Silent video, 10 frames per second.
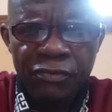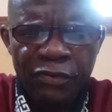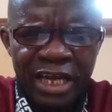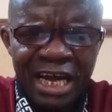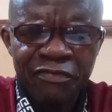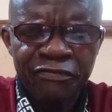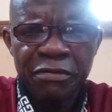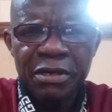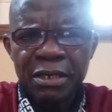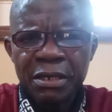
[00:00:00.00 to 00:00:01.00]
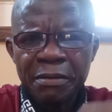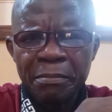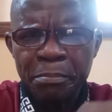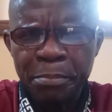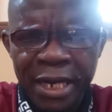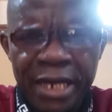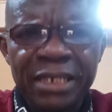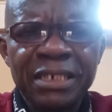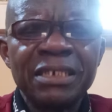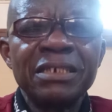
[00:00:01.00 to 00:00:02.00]
We have
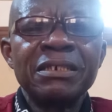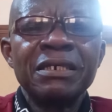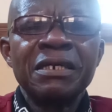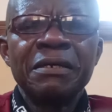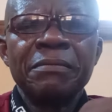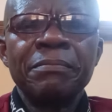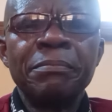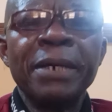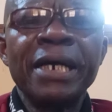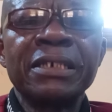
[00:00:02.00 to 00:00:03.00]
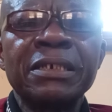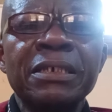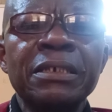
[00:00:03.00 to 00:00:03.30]
bug, bug.